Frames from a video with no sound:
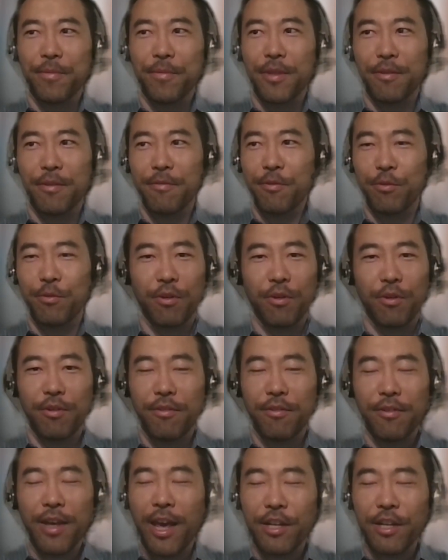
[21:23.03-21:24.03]
so
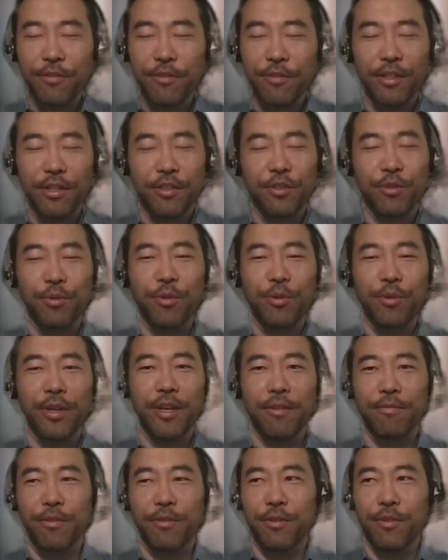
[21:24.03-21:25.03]
hedge fund is
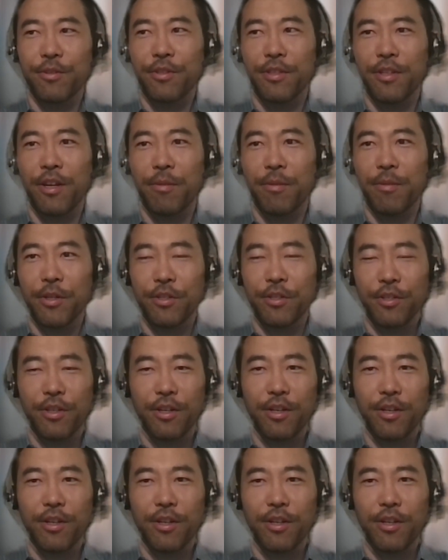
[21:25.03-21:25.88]
doing versus how much